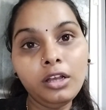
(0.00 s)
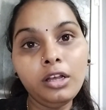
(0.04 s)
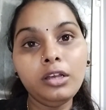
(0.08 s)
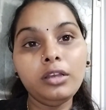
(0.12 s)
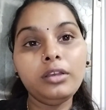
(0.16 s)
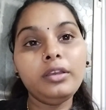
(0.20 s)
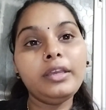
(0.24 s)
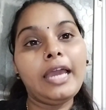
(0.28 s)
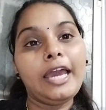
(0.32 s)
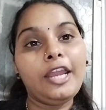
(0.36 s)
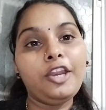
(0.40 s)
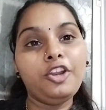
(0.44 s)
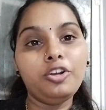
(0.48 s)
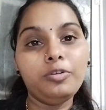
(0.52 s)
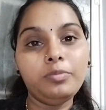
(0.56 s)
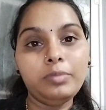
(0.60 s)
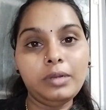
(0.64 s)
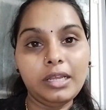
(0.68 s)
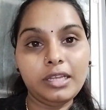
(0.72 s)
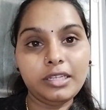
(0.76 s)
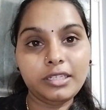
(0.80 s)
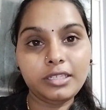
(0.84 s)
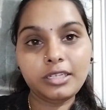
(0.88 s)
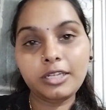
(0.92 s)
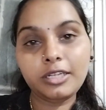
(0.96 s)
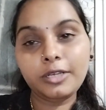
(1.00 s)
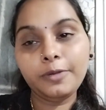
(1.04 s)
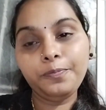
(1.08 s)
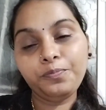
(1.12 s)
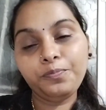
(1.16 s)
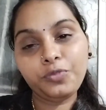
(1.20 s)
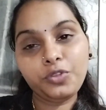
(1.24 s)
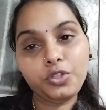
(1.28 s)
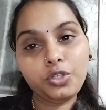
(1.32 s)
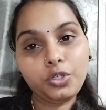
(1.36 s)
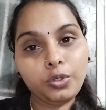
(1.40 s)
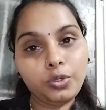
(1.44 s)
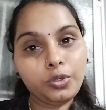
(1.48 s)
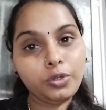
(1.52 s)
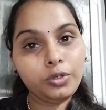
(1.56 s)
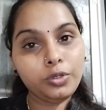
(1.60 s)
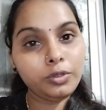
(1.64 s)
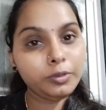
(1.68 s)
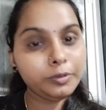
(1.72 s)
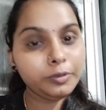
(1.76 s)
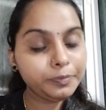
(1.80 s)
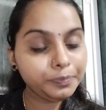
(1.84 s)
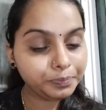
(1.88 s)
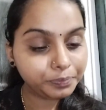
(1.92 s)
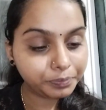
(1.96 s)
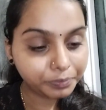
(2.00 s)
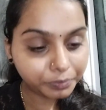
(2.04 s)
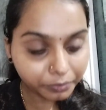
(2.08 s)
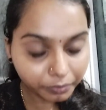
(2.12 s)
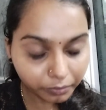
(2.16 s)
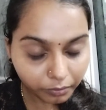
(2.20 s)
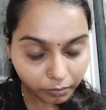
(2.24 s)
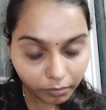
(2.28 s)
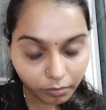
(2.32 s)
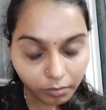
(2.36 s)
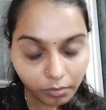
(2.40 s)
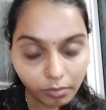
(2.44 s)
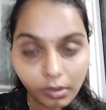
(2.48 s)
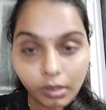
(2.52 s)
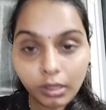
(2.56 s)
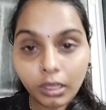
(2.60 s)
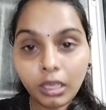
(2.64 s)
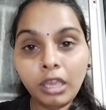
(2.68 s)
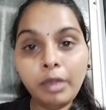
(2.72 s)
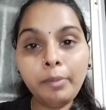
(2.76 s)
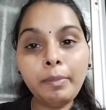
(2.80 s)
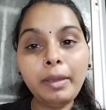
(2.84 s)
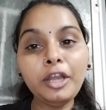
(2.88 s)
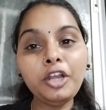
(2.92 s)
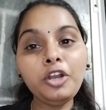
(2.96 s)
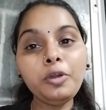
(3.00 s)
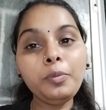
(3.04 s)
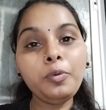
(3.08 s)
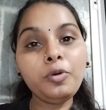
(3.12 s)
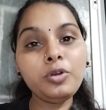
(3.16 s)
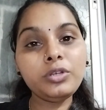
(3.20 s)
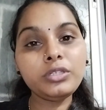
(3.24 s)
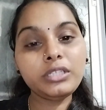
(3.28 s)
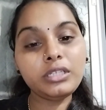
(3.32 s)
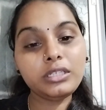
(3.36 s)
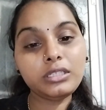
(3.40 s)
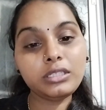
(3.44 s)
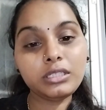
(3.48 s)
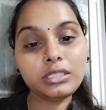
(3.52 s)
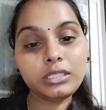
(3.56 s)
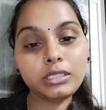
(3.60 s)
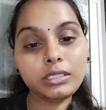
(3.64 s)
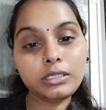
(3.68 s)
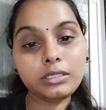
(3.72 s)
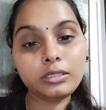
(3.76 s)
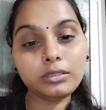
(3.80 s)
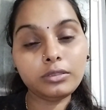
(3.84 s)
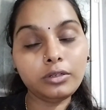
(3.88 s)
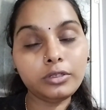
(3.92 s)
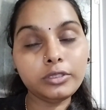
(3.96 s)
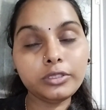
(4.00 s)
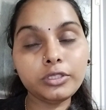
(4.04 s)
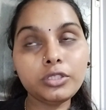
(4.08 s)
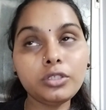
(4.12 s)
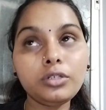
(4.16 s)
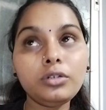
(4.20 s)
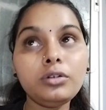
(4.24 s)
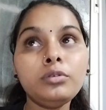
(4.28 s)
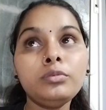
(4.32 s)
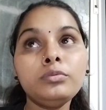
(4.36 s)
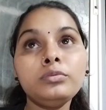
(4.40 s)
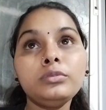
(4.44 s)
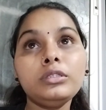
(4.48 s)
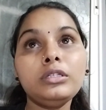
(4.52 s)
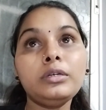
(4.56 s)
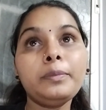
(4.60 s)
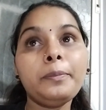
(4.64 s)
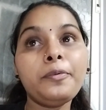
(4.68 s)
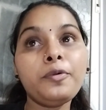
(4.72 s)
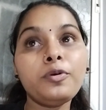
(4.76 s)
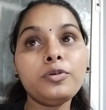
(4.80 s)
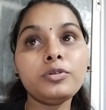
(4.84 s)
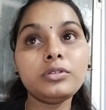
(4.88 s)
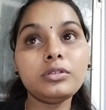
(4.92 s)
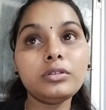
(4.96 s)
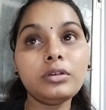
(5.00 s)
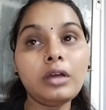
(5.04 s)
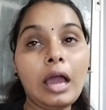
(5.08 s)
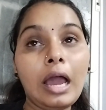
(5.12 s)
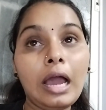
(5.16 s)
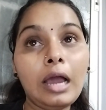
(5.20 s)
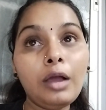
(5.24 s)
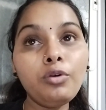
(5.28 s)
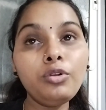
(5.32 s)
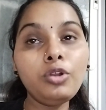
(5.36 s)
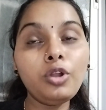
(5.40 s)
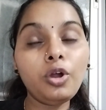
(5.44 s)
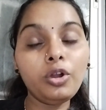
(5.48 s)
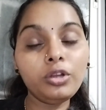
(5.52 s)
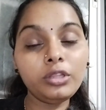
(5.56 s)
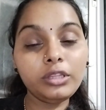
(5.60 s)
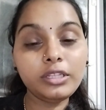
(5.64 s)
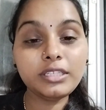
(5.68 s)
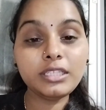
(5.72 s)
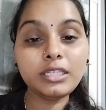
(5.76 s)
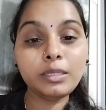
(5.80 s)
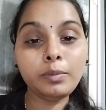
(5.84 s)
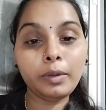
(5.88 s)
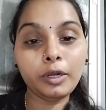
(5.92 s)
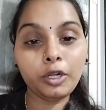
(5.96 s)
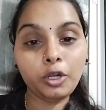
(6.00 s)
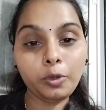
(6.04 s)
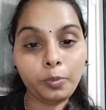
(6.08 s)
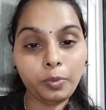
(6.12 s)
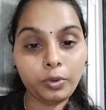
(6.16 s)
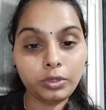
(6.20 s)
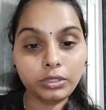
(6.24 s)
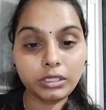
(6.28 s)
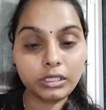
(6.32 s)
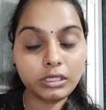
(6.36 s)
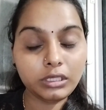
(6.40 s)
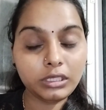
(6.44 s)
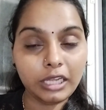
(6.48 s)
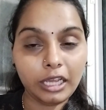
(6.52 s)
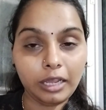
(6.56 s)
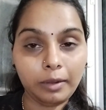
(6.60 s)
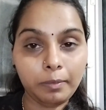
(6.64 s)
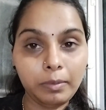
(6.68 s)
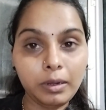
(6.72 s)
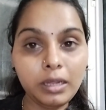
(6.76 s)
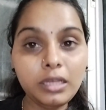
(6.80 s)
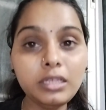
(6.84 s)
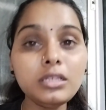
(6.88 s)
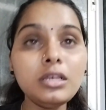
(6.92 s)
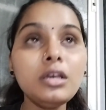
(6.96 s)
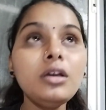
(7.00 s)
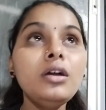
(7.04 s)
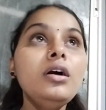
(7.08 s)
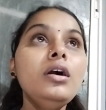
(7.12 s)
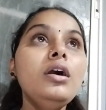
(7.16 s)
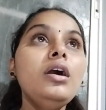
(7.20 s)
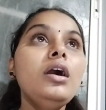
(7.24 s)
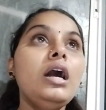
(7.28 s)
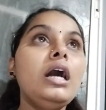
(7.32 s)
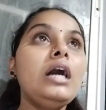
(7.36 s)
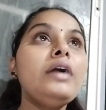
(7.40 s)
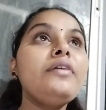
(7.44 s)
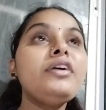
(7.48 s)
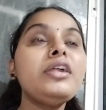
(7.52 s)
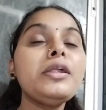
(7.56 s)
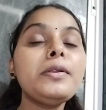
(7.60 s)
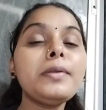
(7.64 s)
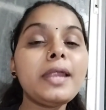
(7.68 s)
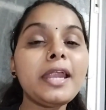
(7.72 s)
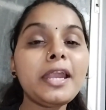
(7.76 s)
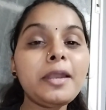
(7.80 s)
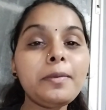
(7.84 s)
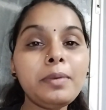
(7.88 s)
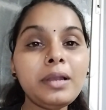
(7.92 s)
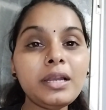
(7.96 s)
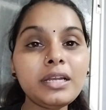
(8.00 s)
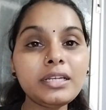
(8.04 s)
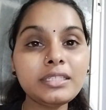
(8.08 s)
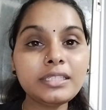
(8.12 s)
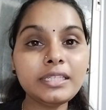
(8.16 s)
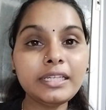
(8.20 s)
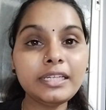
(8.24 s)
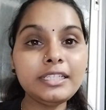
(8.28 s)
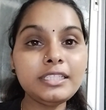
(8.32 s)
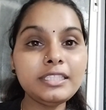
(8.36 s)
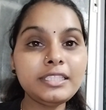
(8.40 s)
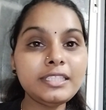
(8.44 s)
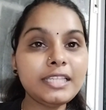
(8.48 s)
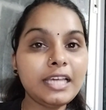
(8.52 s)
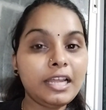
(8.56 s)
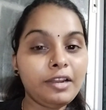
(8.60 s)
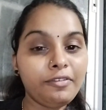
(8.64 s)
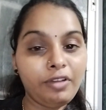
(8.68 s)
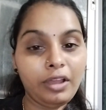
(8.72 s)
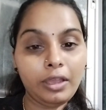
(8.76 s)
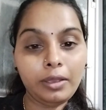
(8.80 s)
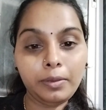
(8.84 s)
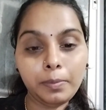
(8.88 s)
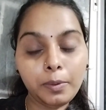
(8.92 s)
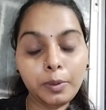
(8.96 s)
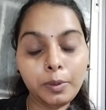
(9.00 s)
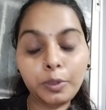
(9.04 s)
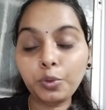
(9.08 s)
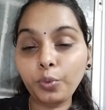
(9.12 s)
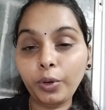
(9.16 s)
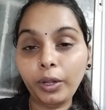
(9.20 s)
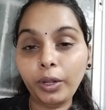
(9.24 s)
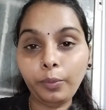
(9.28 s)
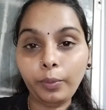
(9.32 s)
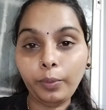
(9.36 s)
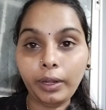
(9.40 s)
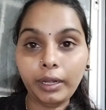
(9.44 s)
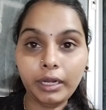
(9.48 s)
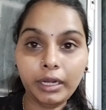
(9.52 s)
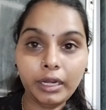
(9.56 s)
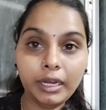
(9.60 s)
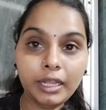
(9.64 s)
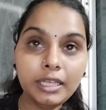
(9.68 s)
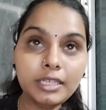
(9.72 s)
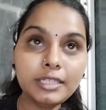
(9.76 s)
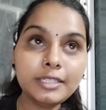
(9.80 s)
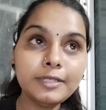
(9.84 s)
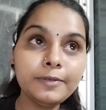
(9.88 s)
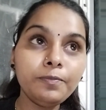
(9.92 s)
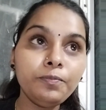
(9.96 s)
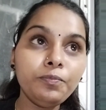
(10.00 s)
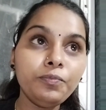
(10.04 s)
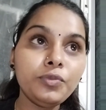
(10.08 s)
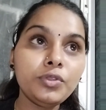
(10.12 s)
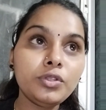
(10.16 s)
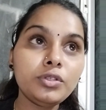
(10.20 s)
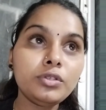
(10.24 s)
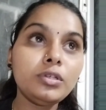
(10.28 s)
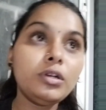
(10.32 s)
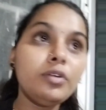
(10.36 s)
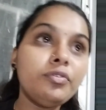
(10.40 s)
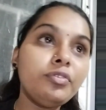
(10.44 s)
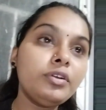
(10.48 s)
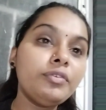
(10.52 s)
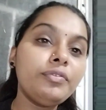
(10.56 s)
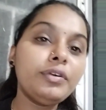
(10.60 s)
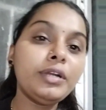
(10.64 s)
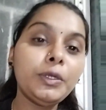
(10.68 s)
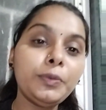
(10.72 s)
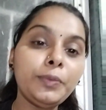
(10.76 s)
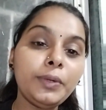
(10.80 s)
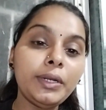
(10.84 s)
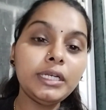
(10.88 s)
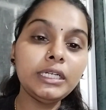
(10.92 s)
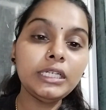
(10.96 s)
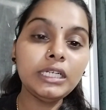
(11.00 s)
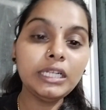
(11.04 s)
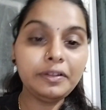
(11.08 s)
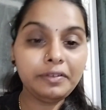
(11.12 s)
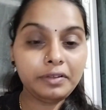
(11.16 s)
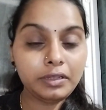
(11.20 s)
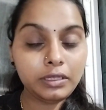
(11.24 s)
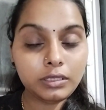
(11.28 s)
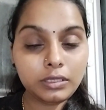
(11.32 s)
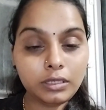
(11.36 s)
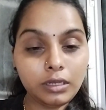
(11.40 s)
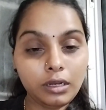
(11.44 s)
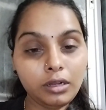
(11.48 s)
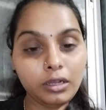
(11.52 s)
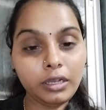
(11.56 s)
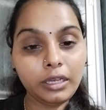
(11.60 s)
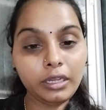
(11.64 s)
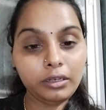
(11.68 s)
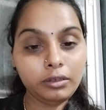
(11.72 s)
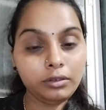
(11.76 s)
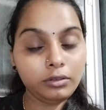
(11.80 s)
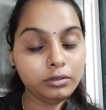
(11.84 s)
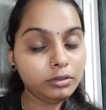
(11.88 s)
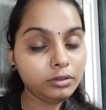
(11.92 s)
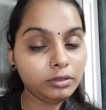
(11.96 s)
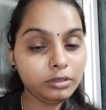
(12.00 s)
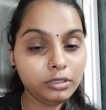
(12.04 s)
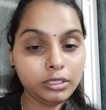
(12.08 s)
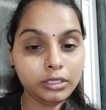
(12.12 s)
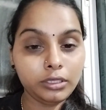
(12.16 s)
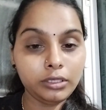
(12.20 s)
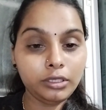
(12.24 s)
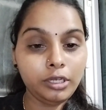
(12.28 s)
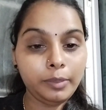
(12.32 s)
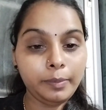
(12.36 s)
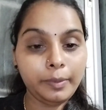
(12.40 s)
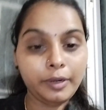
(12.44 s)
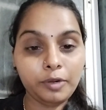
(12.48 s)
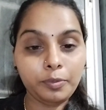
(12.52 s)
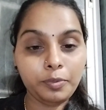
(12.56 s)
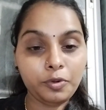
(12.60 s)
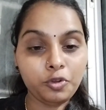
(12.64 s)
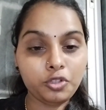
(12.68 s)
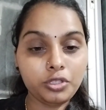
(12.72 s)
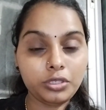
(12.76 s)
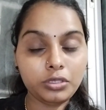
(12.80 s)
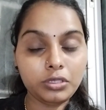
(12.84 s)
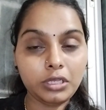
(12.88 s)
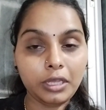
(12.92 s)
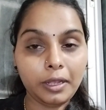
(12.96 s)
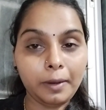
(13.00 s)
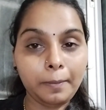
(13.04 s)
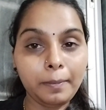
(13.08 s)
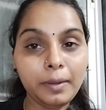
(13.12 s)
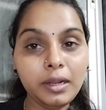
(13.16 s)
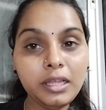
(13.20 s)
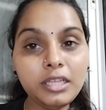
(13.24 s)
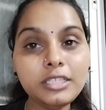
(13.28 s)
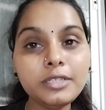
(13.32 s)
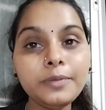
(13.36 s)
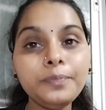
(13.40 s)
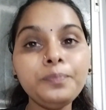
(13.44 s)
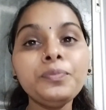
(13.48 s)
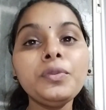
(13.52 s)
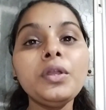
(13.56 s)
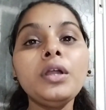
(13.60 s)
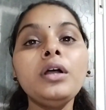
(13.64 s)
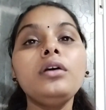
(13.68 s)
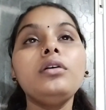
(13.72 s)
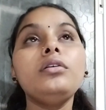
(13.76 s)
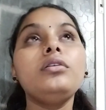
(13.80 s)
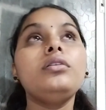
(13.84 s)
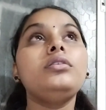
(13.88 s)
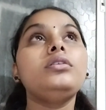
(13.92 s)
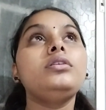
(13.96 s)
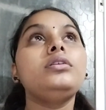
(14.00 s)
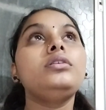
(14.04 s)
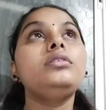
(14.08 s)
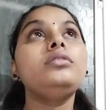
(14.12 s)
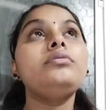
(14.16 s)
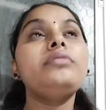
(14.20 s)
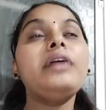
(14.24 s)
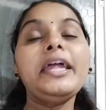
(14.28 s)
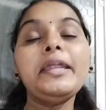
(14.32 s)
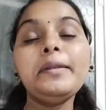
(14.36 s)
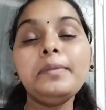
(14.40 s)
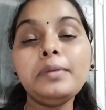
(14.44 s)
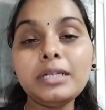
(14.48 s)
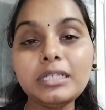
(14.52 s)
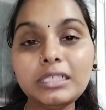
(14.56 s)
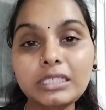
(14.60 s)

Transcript: karyoblast. So hematopoiesis, so how long this hematopoiesis take place? Our red blood cells survive about 120 days. So after 120 days, again the hematopoiesis take place. White blood